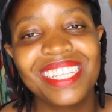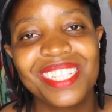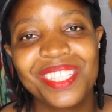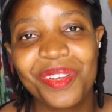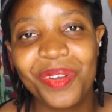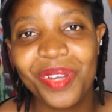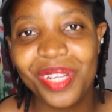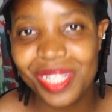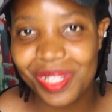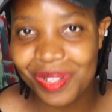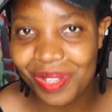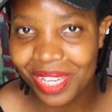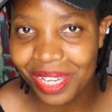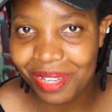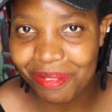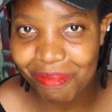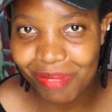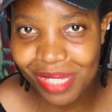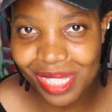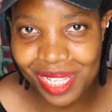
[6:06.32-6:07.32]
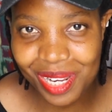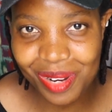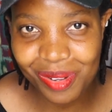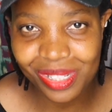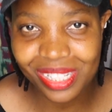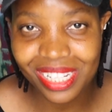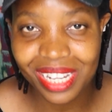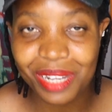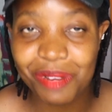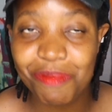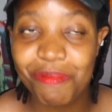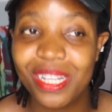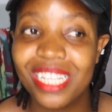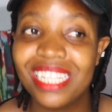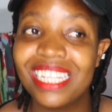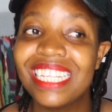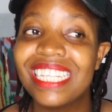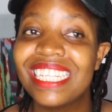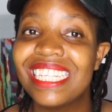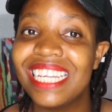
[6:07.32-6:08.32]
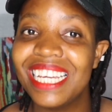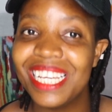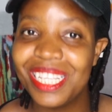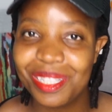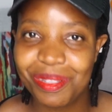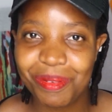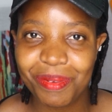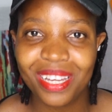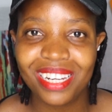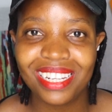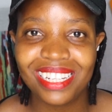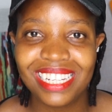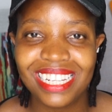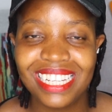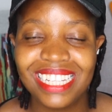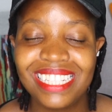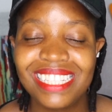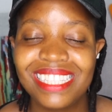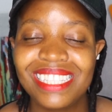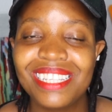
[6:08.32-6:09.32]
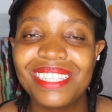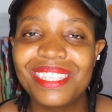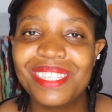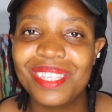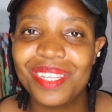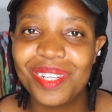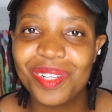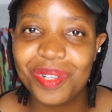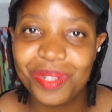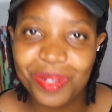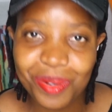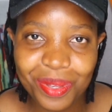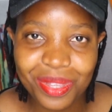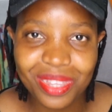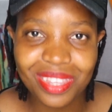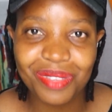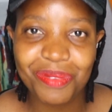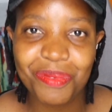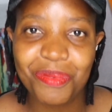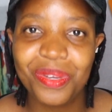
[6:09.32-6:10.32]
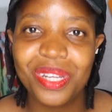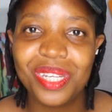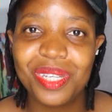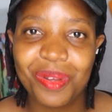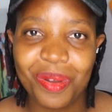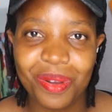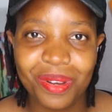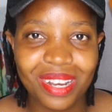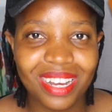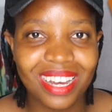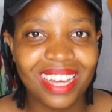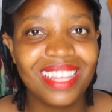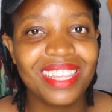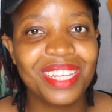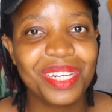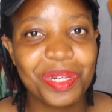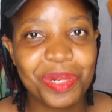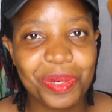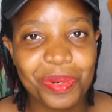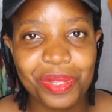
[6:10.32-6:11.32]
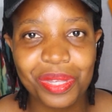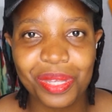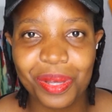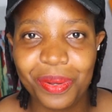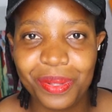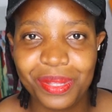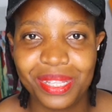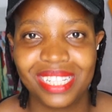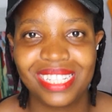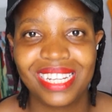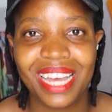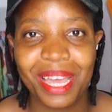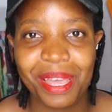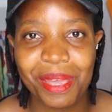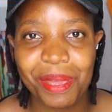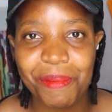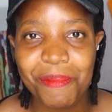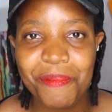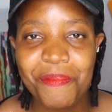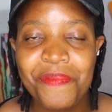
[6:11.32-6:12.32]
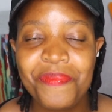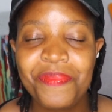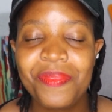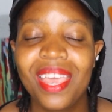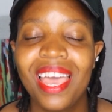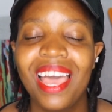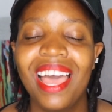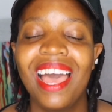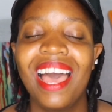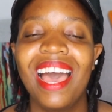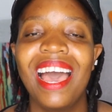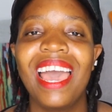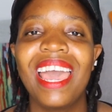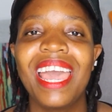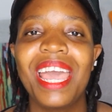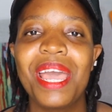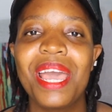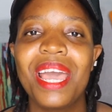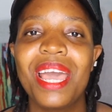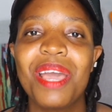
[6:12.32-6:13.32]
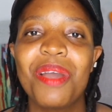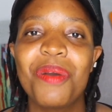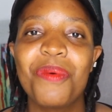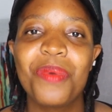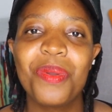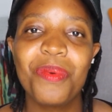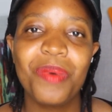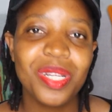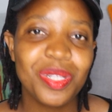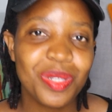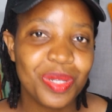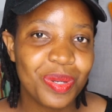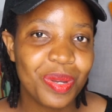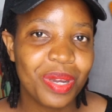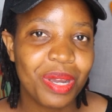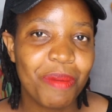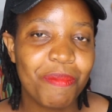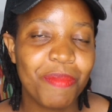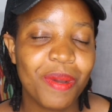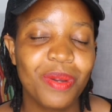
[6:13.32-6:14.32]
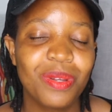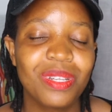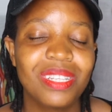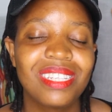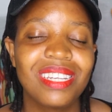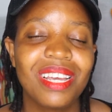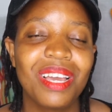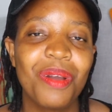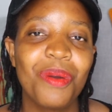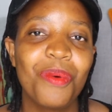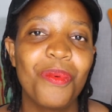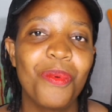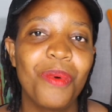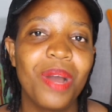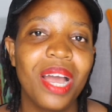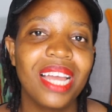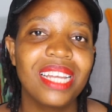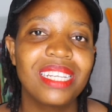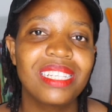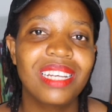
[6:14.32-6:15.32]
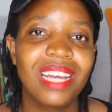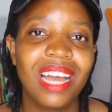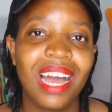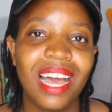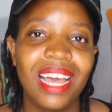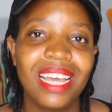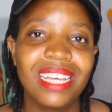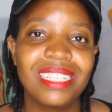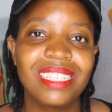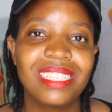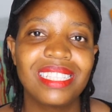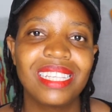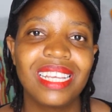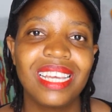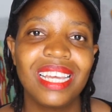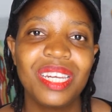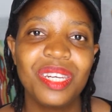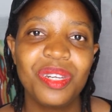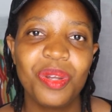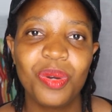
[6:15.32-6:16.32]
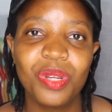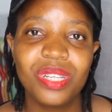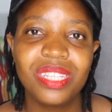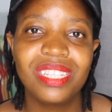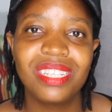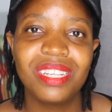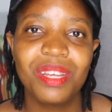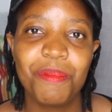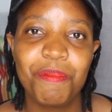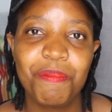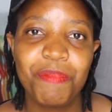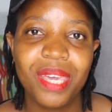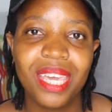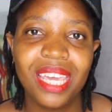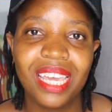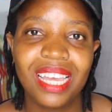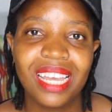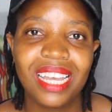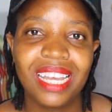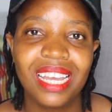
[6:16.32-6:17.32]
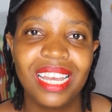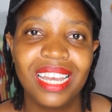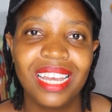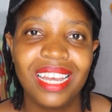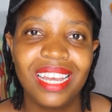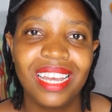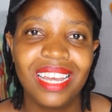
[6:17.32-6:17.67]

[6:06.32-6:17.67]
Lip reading: is going to get me slaughtered, but it is what it is. It's the truth. We talk the truth all the time. We want to talk about white guys not being